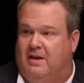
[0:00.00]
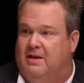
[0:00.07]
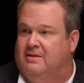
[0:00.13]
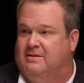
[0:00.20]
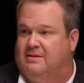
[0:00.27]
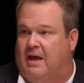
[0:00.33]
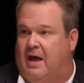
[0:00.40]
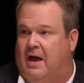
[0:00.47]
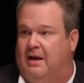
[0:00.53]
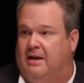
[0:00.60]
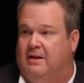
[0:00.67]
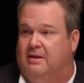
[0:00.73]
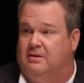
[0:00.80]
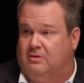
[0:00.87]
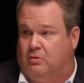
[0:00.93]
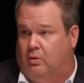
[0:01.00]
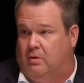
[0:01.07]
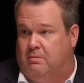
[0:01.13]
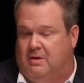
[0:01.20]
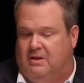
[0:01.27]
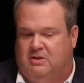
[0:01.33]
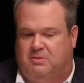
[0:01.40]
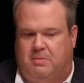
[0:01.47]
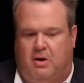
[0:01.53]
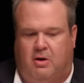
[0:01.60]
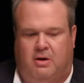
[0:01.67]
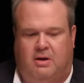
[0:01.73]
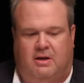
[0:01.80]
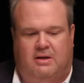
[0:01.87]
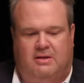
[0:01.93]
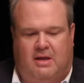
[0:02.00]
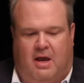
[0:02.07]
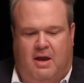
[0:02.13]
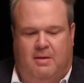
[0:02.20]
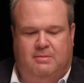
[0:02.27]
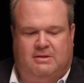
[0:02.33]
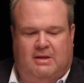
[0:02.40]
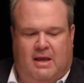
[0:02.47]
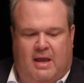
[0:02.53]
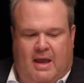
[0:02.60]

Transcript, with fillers: inside and sort of mean spirited at times.